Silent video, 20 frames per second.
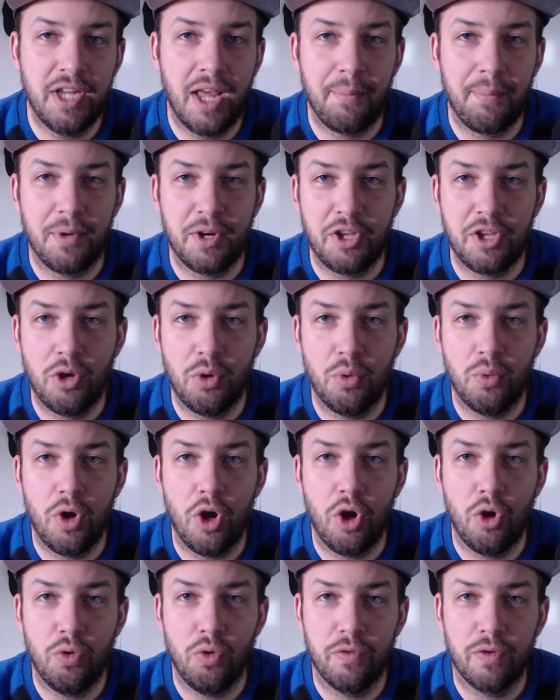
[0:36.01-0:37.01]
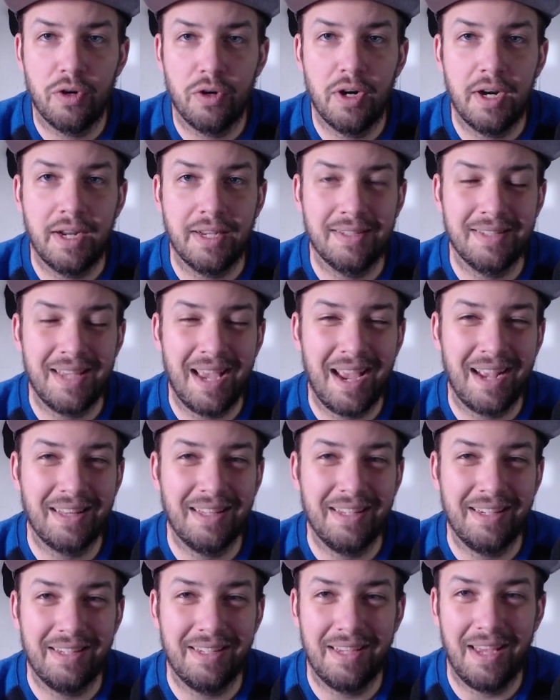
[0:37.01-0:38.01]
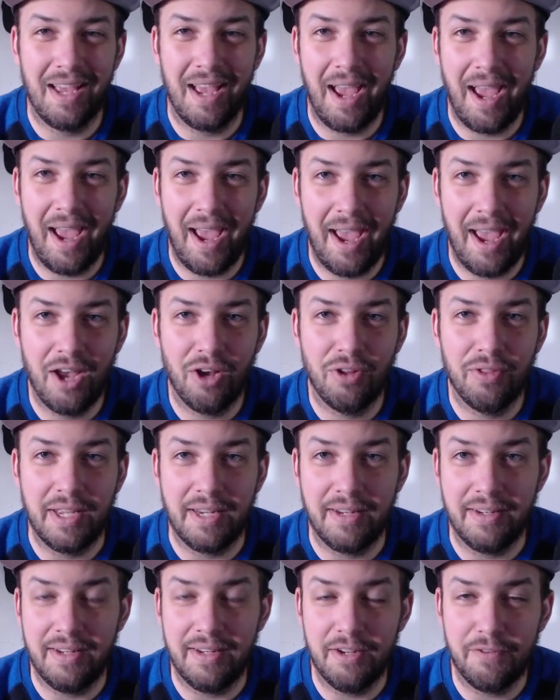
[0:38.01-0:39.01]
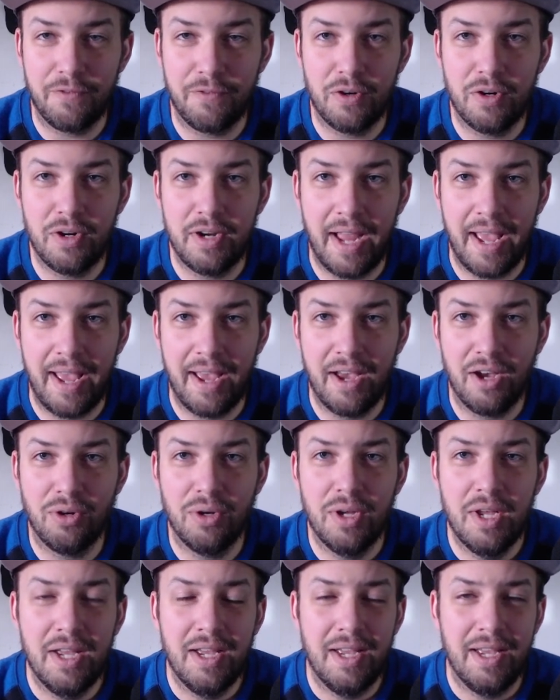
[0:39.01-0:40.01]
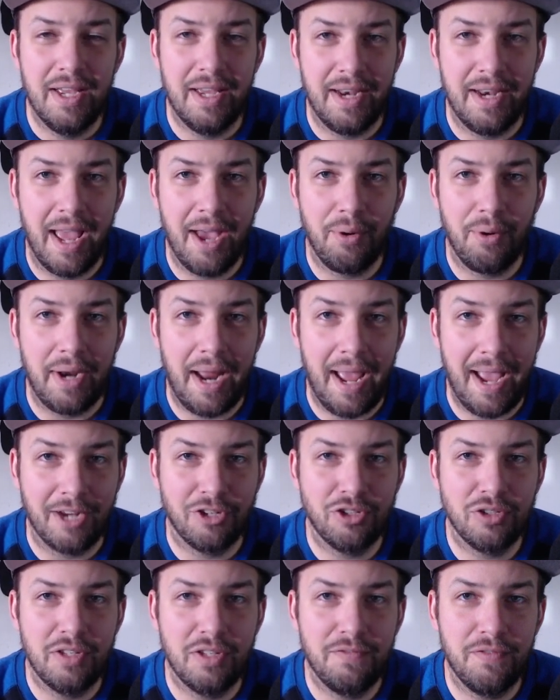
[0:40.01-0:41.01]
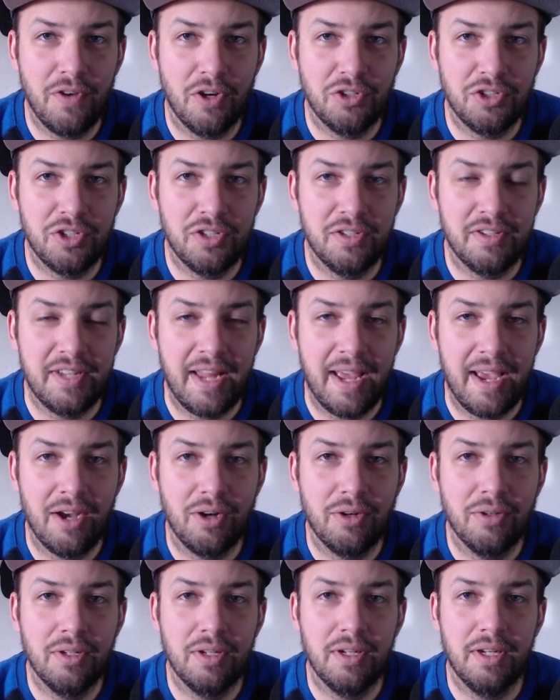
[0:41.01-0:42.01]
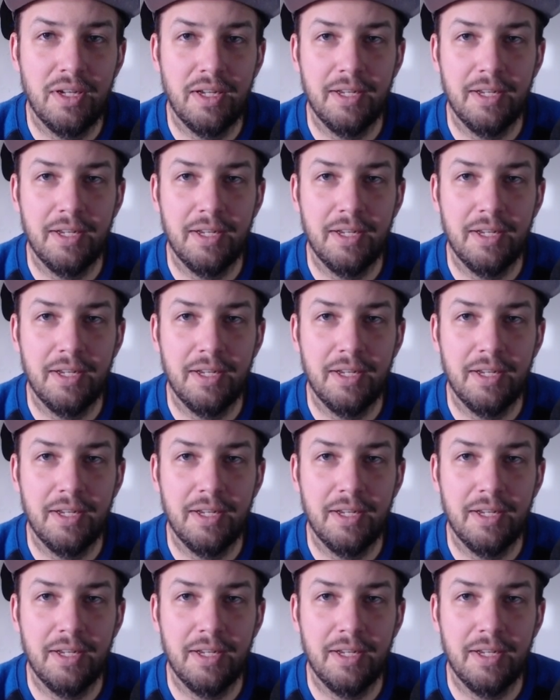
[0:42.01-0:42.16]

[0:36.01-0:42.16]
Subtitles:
I'm going to go over exactly how they differ now and how it actually functions now.